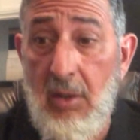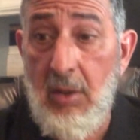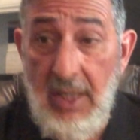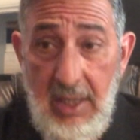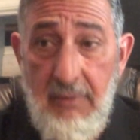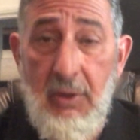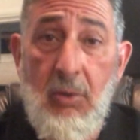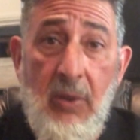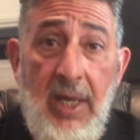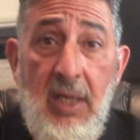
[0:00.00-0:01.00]
Our Lady of
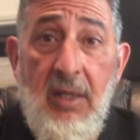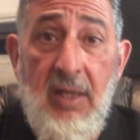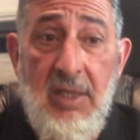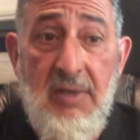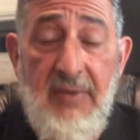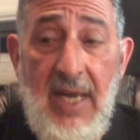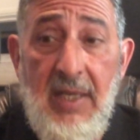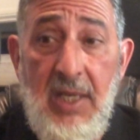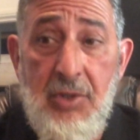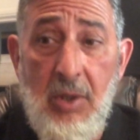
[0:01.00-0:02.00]
Ukraine and things of that
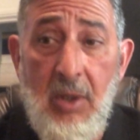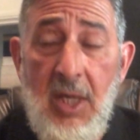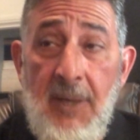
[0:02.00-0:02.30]
nature.